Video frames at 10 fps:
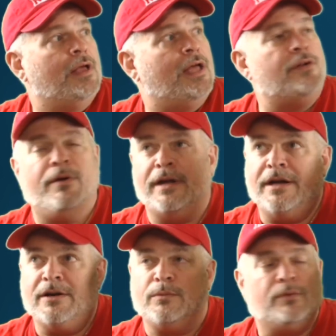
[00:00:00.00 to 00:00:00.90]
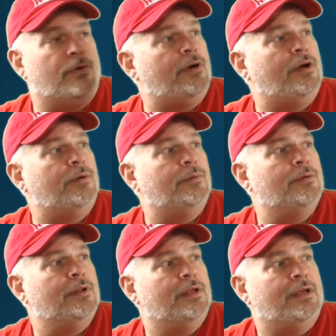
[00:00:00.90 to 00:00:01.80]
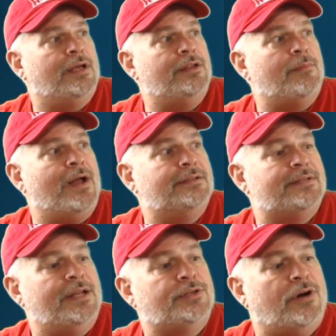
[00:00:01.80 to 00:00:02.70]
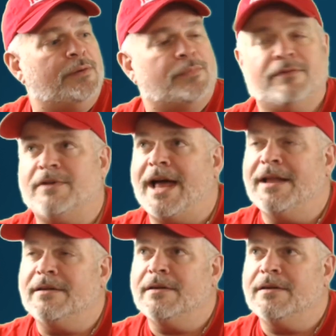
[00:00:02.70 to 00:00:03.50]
And your ear will grow, and you might say sharp or flat.